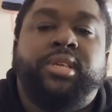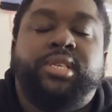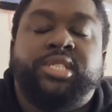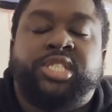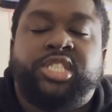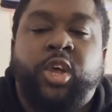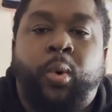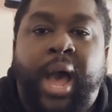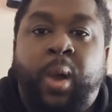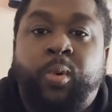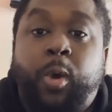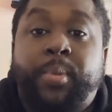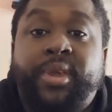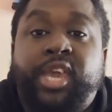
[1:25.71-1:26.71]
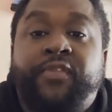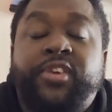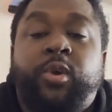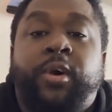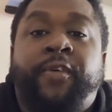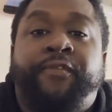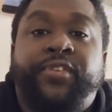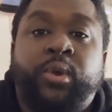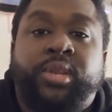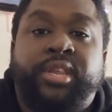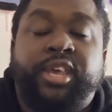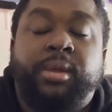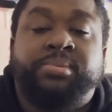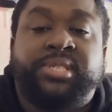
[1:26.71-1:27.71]
So I will be giving you a few
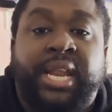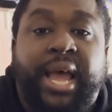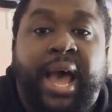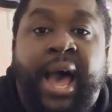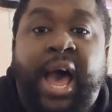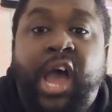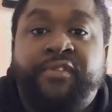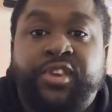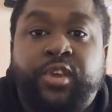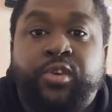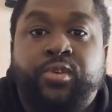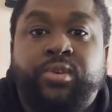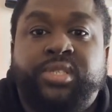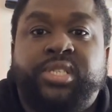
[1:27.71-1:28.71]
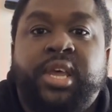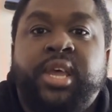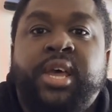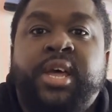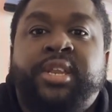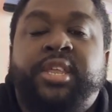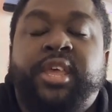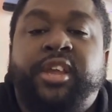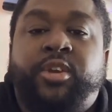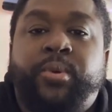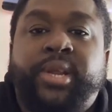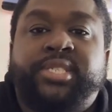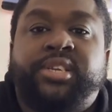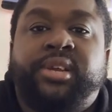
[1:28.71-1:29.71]
tips that I've used to
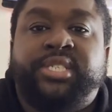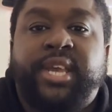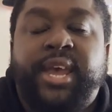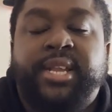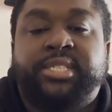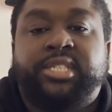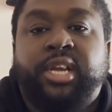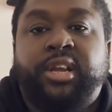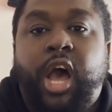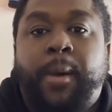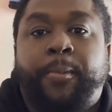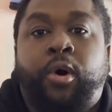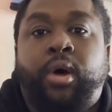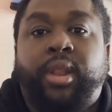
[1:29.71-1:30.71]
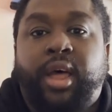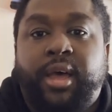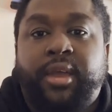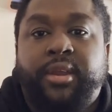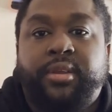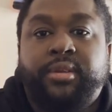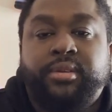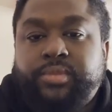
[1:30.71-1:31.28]
increase your chance to cop online.